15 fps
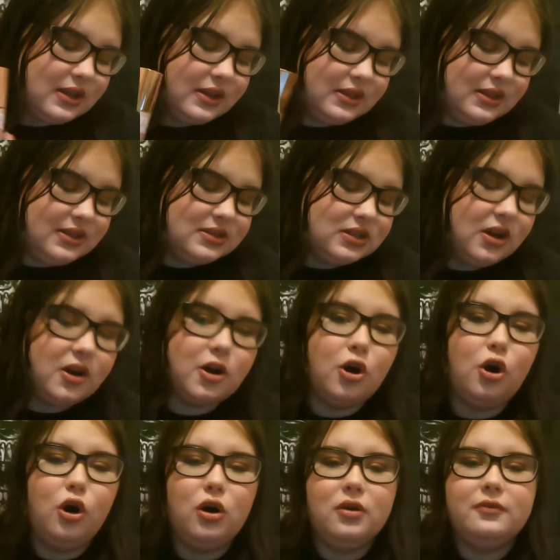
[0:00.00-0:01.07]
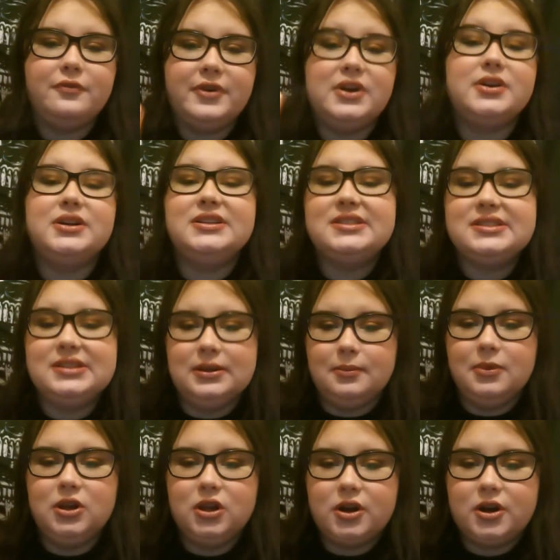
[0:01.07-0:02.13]
these are all very
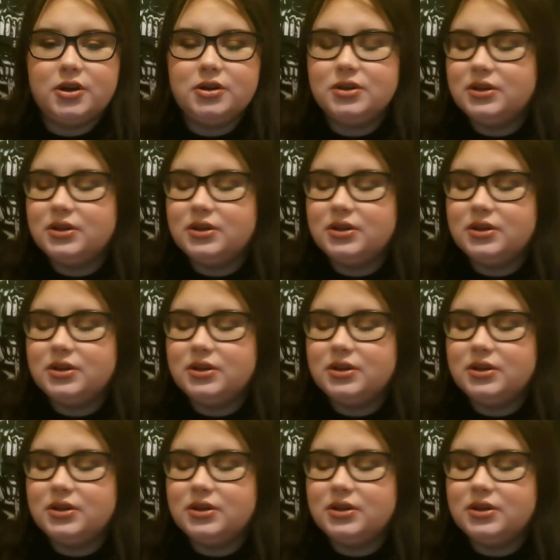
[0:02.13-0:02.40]
similar.